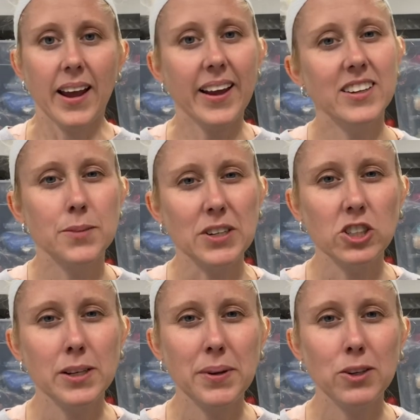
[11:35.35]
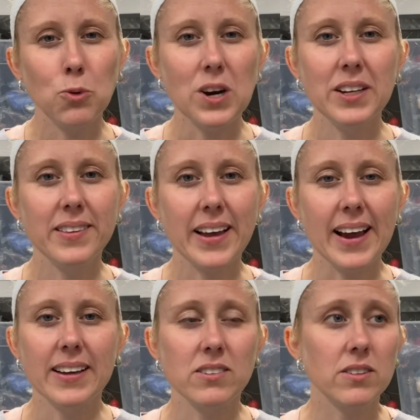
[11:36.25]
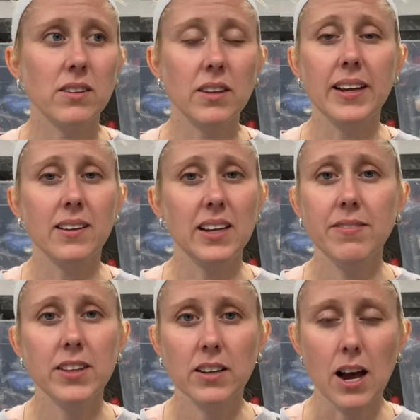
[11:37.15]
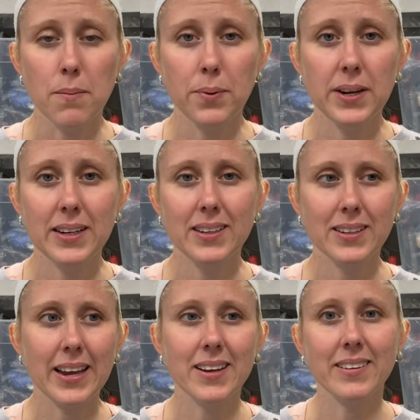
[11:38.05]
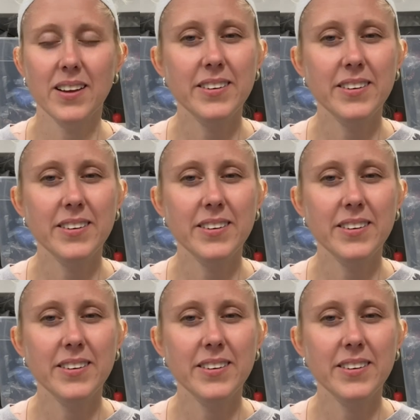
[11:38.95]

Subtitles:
and especially being one that like even the company can't like